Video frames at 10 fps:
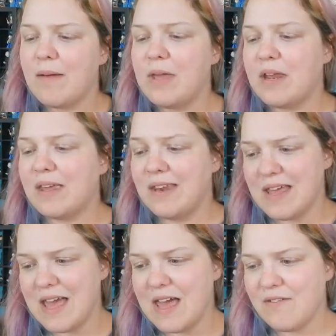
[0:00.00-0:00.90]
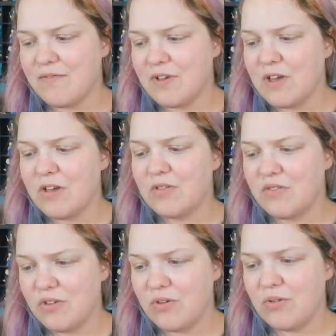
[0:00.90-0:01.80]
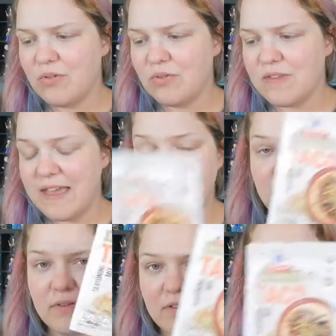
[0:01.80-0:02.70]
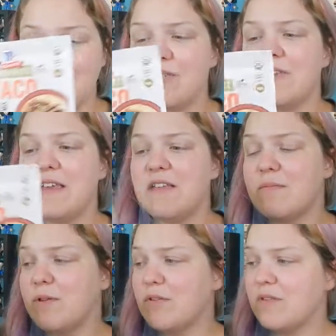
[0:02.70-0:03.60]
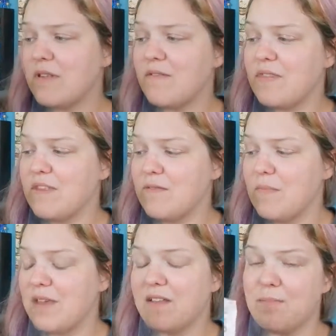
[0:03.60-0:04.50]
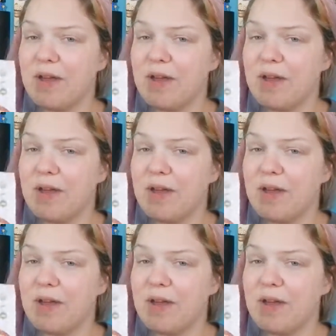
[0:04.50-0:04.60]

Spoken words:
I mean, I can have 2 teaspoons of this mix,